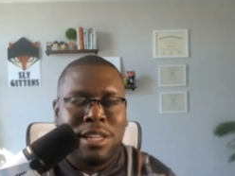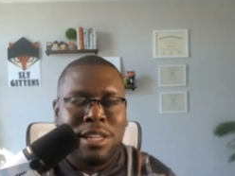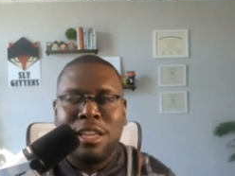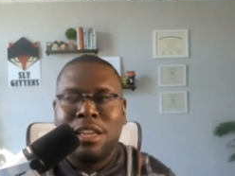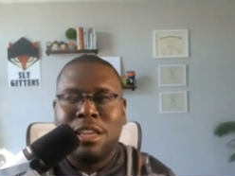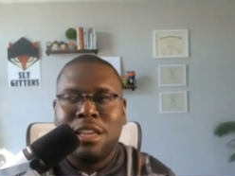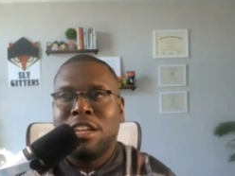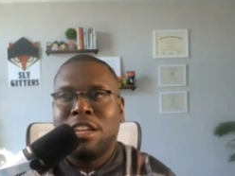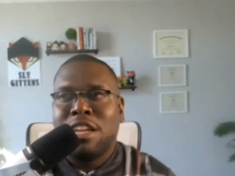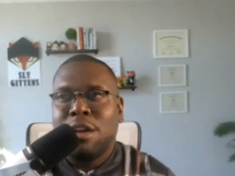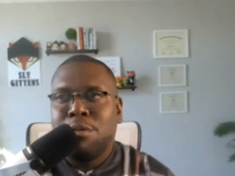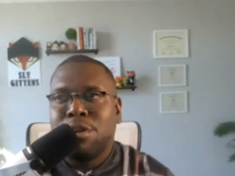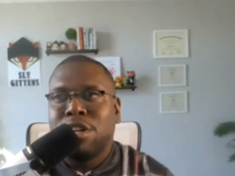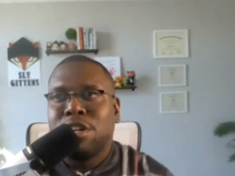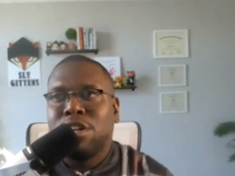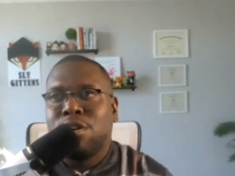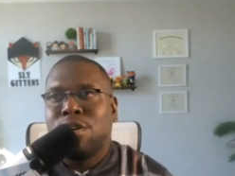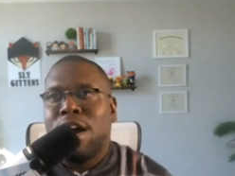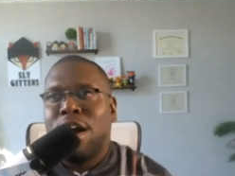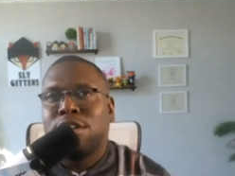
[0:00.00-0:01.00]
They want to know how
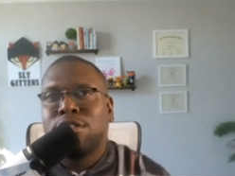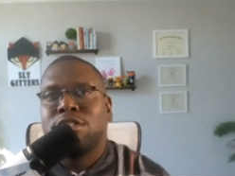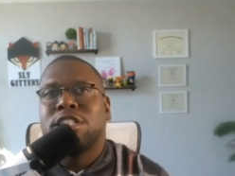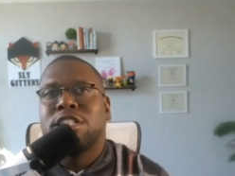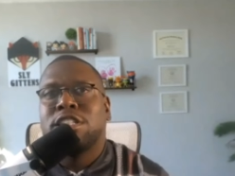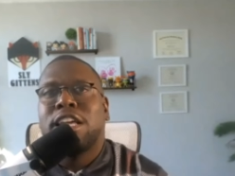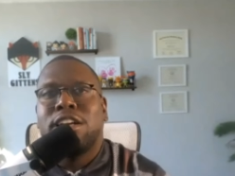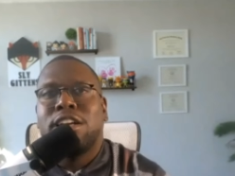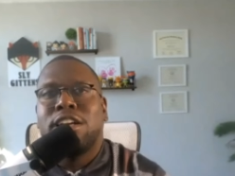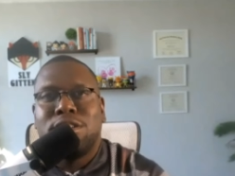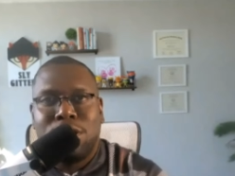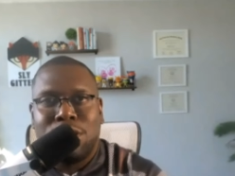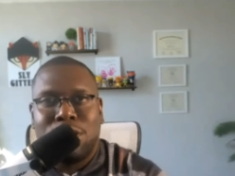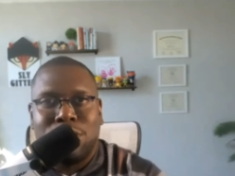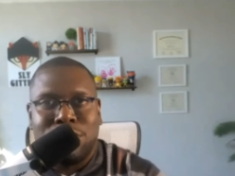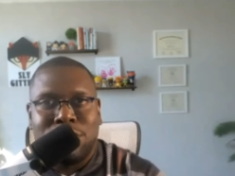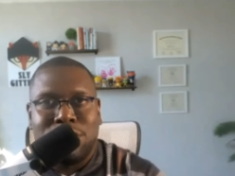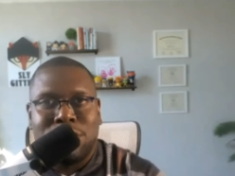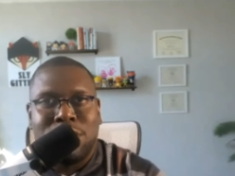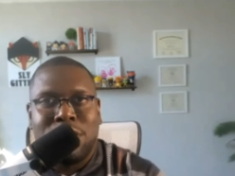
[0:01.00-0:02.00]
you scale those
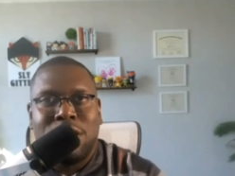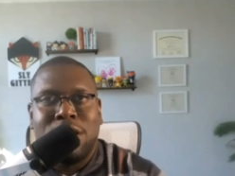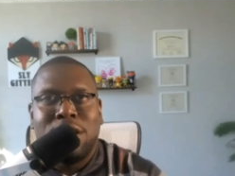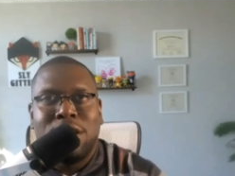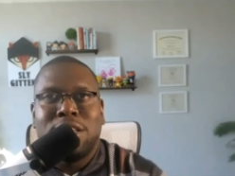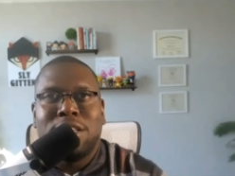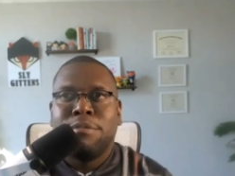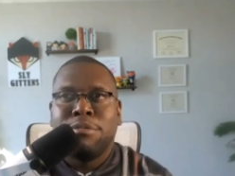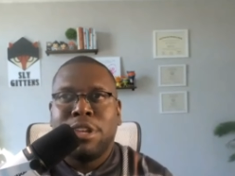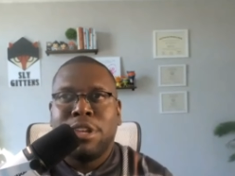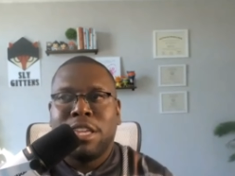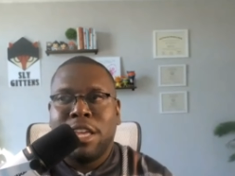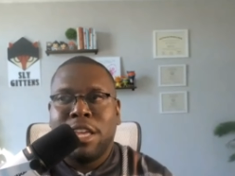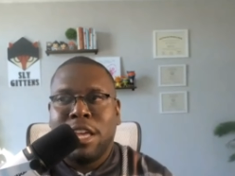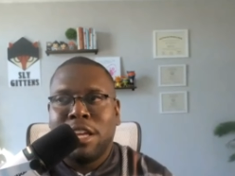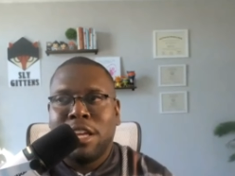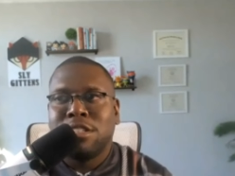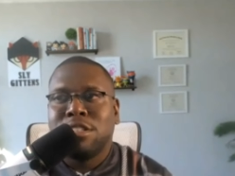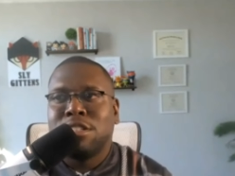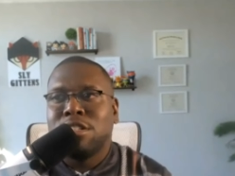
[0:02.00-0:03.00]
things. Yeah,
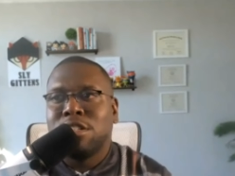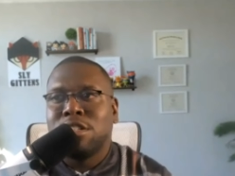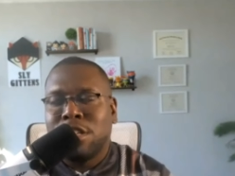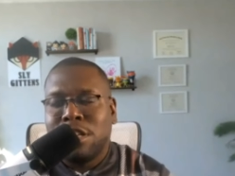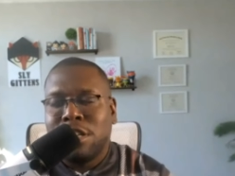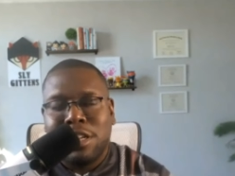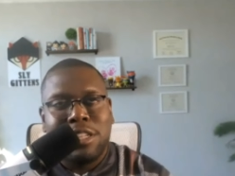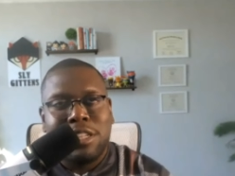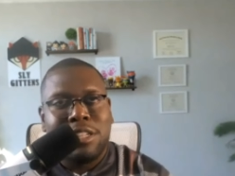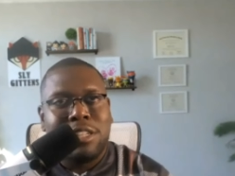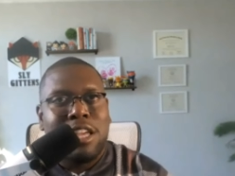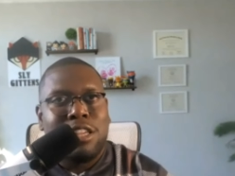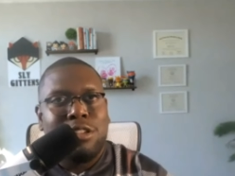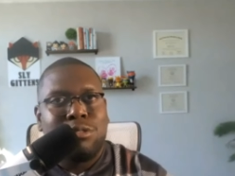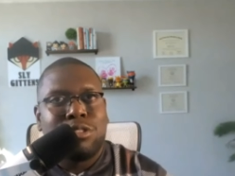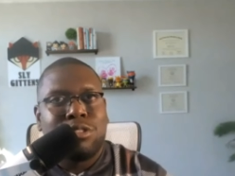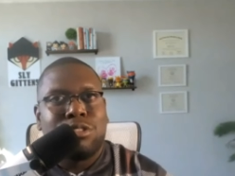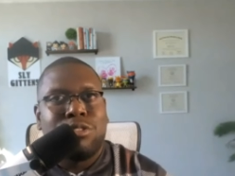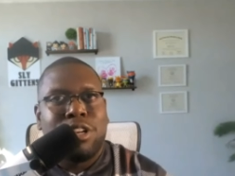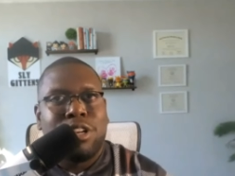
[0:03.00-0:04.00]
it's good that you was a
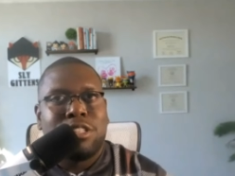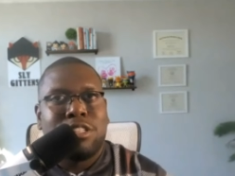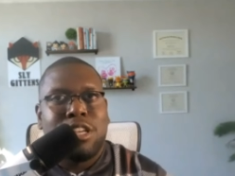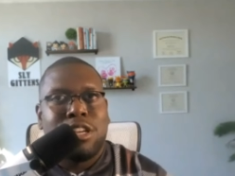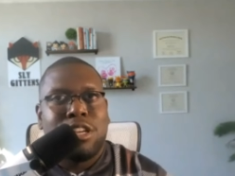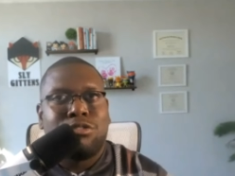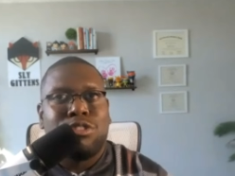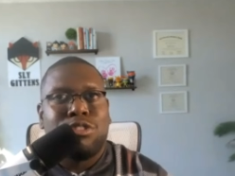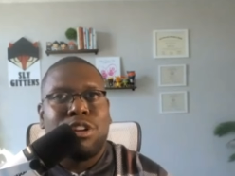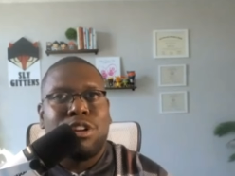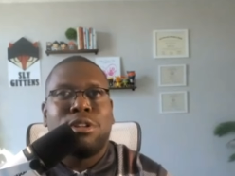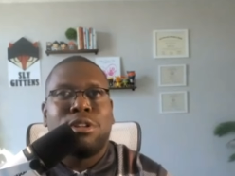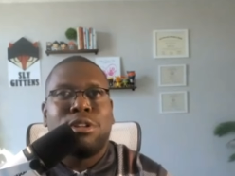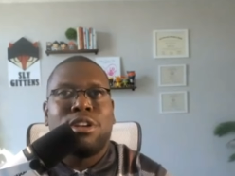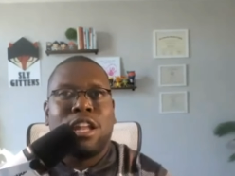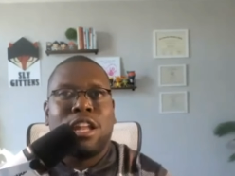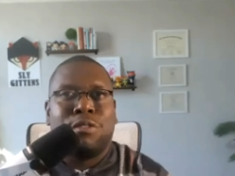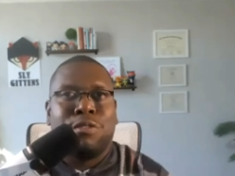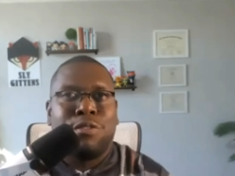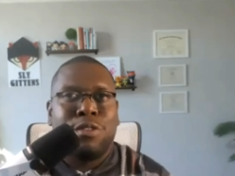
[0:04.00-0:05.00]
great sales rep, but you got to
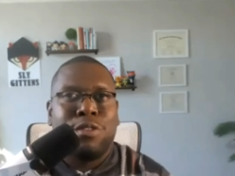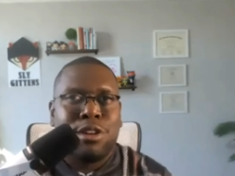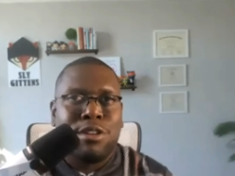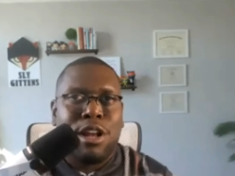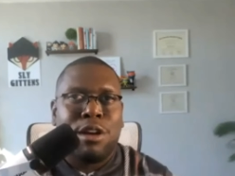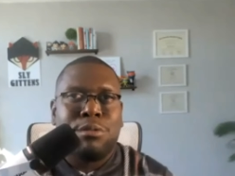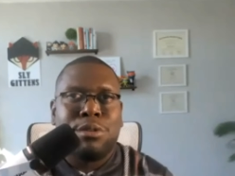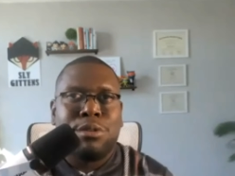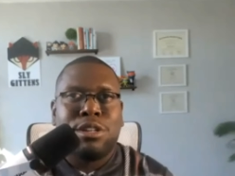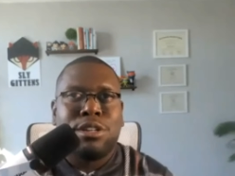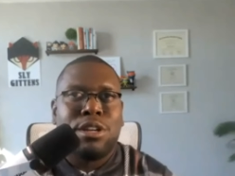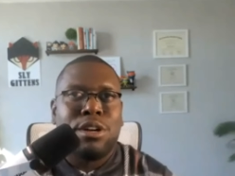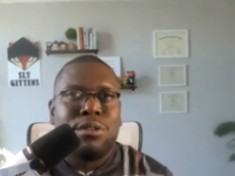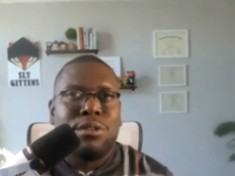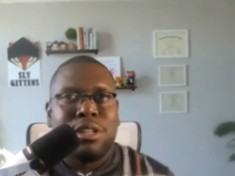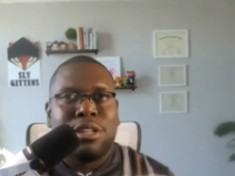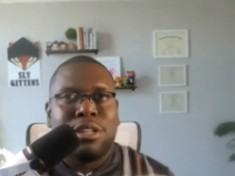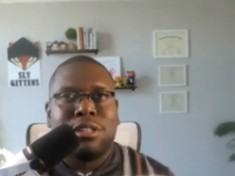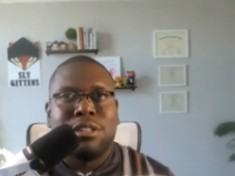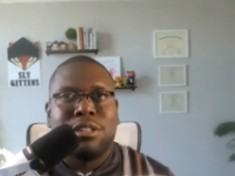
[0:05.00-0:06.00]
figure out where you're going
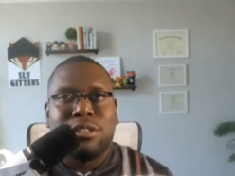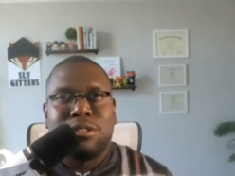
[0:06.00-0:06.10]
into.